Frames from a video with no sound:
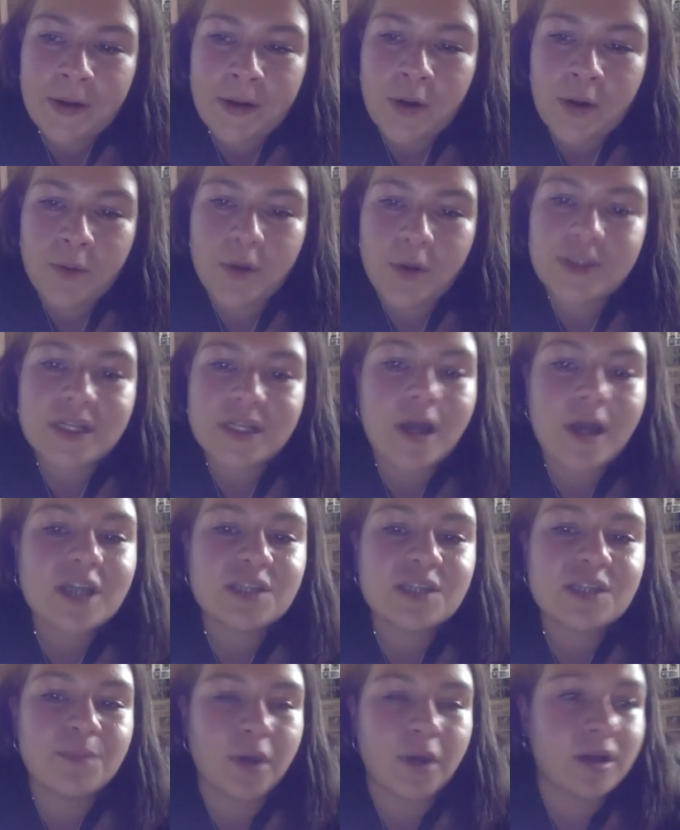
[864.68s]
Rosa
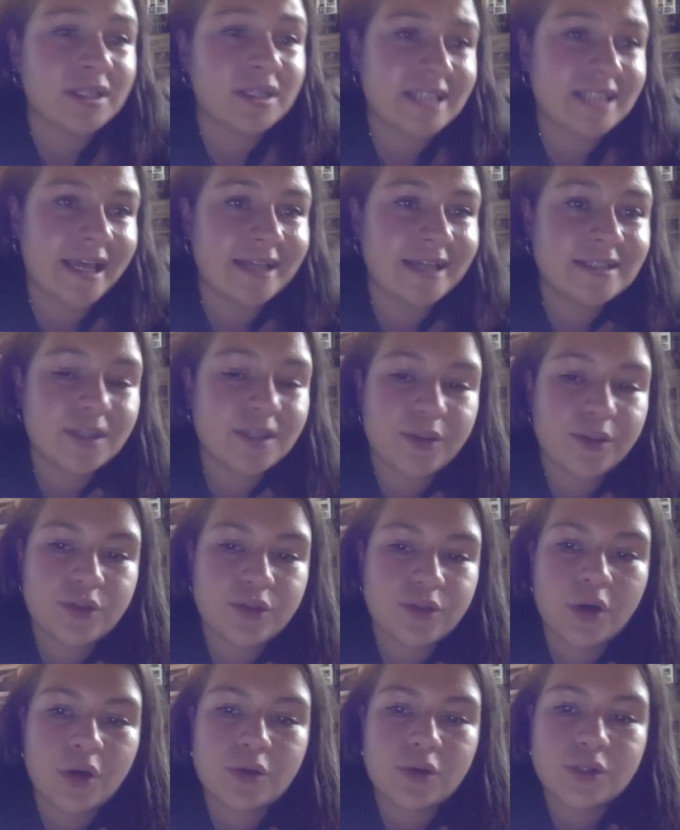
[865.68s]
Luxemburg said,
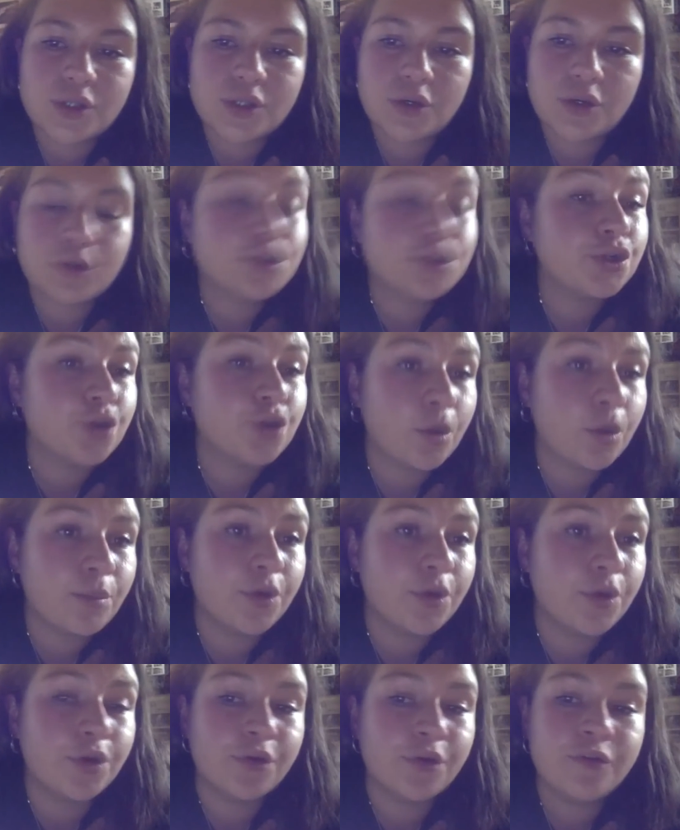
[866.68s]
"Those who do not
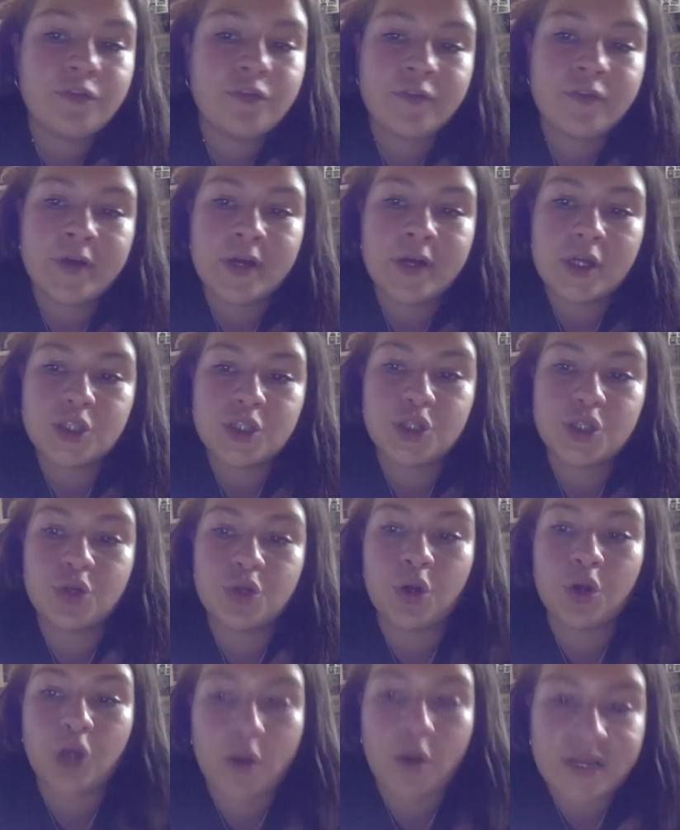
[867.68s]
move do
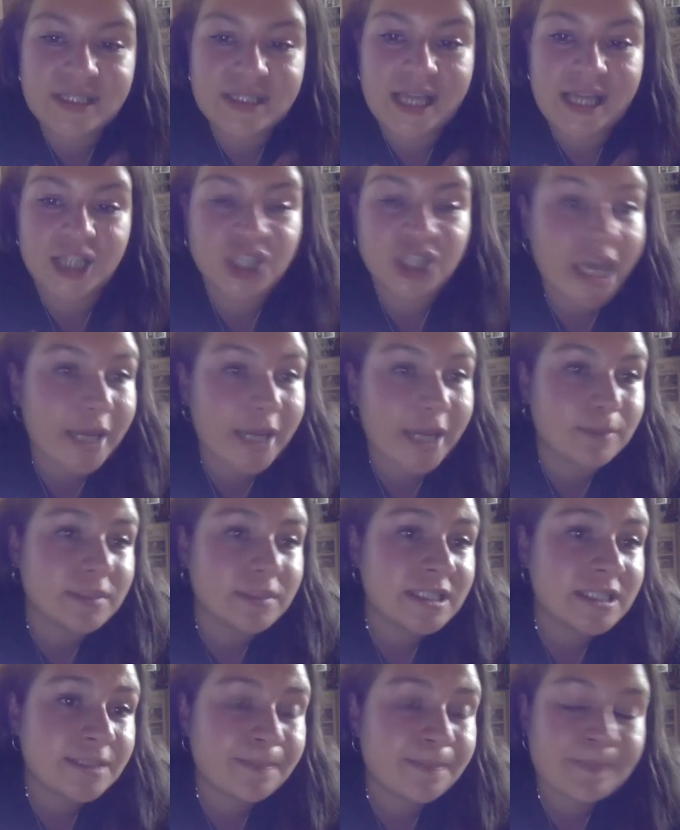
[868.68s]
not notice their
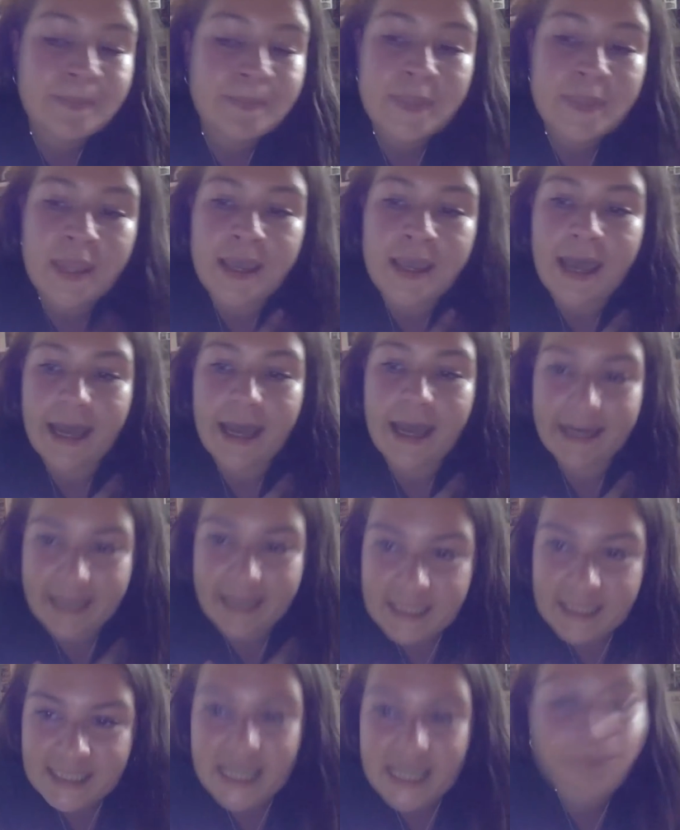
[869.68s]
chains." And
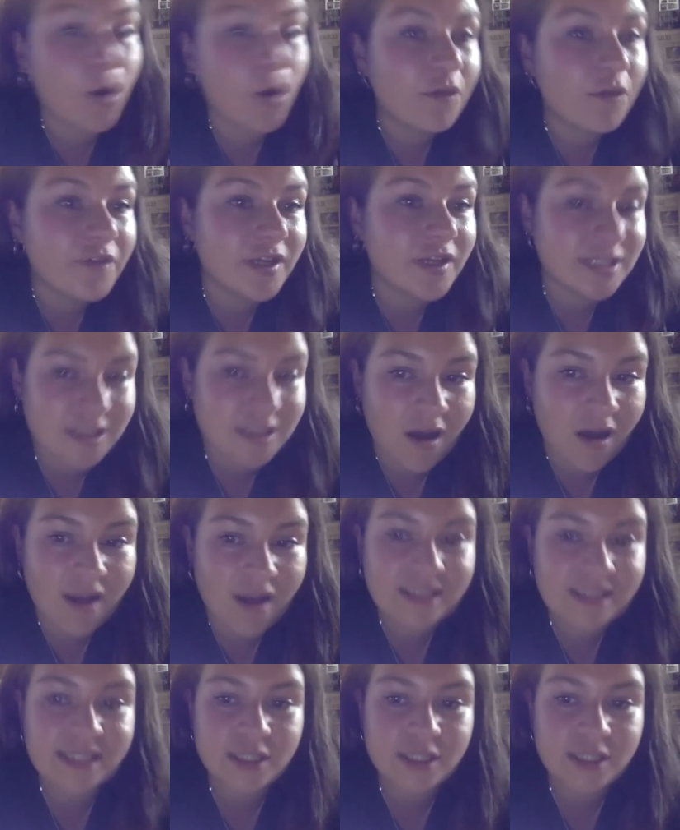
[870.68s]
it can seem obvious to us as